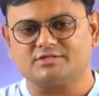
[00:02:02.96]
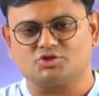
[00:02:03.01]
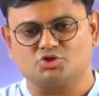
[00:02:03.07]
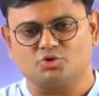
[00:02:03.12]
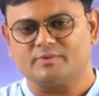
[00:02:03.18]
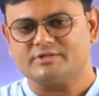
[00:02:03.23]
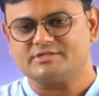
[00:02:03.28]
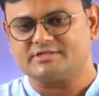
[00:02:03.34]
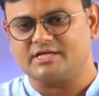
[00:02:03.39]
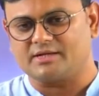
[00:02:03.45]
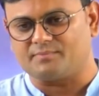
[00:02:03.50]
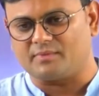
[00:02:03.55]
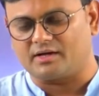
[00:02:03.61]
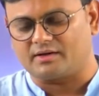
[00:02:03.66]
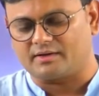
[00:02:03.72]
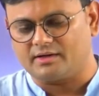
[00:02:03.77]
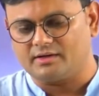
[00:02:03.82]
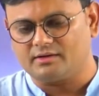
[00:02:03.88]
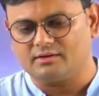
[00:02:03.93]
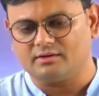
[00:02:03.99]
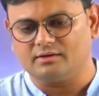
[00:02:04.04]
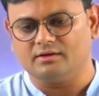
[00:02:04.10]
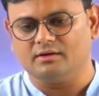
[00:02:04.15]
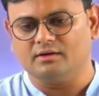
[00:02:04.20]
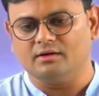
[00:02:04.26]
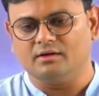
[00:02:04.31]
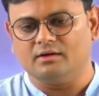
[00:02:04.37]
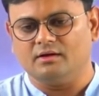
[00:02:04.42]
well as domestic market,
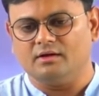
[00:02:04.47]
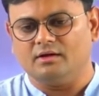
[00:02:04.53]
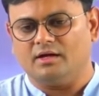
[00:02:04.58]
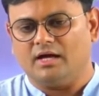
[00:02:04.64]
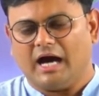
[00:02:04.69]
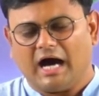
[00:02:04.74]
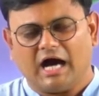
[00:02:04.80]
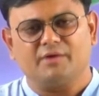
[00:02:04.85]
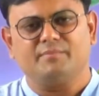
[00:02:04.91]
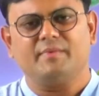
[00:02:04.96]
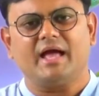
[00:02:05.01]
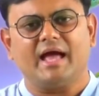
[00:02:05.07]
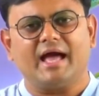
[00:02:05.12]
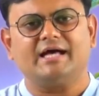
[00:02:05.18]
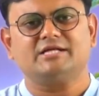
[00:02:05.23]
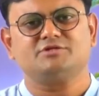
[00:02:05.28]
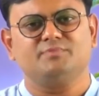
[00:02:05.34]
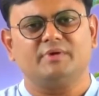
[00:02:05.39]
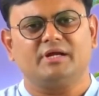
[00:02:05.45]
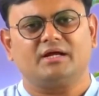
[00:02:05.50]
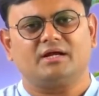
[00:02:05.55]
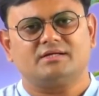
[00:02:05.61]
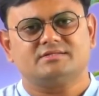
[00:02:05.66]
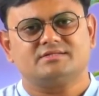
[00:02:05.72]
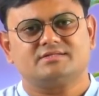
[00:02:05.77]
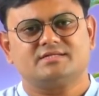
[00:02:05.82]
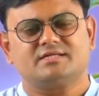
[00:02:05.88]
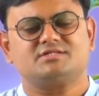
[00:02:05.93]
RBI has been
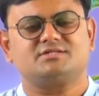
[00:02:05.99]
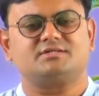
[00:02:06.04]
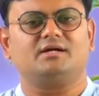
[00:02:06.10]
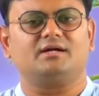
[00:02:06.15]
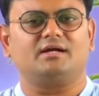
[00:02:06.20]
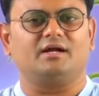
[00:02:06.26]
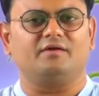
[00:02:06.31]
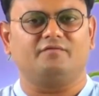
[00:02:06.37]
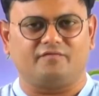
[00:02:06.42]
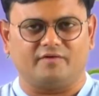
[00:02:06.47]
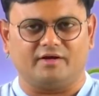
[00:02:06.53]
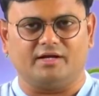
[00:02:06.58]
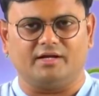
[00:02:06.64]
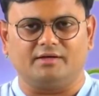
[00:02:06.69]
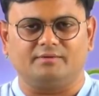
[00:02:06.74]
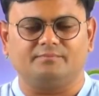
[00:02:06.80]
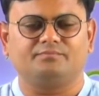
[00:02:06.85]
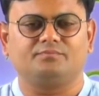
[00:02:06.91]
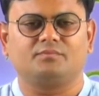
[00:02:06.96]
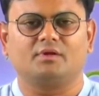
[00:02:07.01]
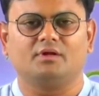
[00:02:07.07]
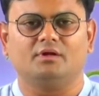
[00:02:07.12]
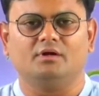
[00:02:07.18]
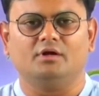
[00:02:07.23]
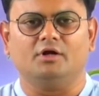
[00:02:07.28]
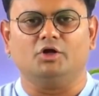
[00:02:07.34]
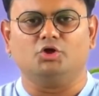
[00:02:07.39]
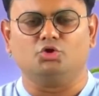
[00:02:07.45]
consistently failing
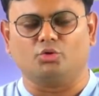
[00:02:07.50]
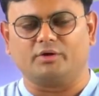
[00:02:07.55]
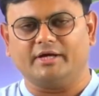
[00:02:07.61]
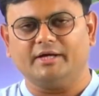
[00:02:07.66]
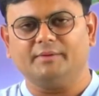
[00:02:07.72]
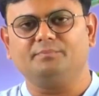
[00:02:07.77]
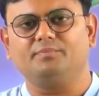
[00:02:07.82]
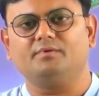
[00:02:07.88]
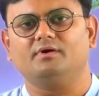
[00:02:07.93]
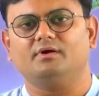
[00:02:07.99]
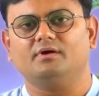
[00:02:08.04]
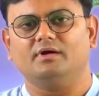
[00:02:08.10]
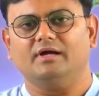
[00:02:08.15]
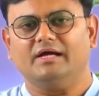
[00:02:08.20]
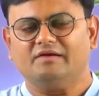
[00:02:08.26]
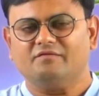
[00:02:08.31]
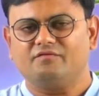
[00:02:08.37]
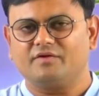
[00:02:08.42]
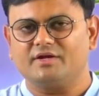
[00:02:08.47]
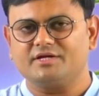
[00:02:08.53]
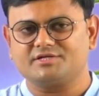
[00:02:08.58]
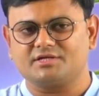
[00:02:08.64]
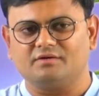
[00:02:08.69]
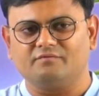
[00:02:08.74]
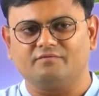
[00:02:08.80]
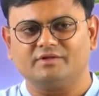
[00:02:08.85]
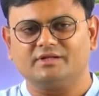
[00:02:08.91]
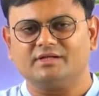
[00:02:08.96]
to keep
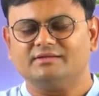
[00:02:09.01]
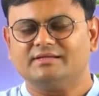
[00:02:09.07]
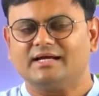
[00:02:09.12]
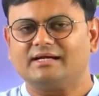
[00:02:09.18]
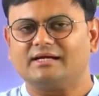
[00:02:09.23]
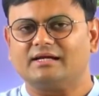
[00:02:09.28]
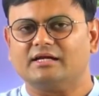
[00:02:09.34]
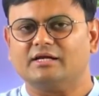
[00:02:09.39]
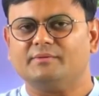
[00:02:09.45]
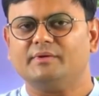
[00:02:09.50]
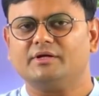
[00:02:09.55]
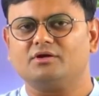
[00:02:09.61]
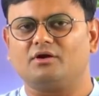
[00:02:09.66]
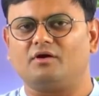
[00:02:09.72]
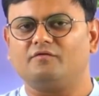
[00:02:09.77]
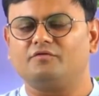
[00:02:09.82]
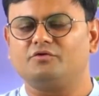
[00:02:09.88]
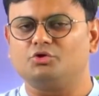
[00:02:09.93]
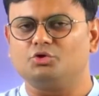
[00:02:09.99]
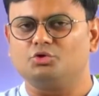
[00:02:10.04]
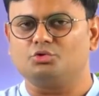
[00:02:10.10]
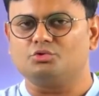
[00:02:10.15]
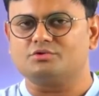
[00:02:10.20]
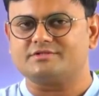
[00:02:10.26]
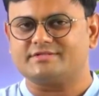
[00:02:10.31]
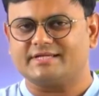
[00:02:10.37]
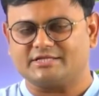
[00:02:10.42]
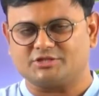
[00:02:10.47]
inflation within that limit of 2
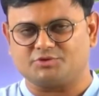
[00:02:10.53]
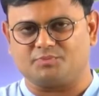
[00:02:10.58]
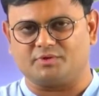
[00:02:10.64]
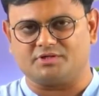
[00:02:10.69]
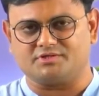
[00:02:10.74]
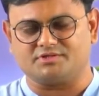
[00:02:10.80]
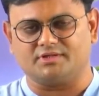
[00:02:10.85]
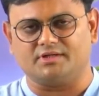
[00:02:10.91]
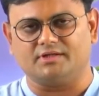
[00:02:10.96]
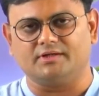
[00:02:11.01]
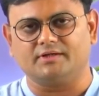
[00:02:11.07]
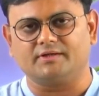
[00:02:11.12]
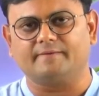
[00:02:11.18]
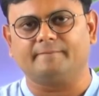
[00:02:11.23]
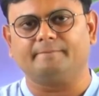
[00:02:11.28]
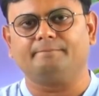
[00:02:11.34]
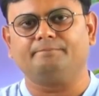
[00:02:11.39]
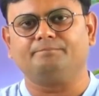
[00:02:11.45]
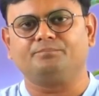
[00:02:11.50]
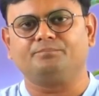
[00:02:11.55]
to 6%.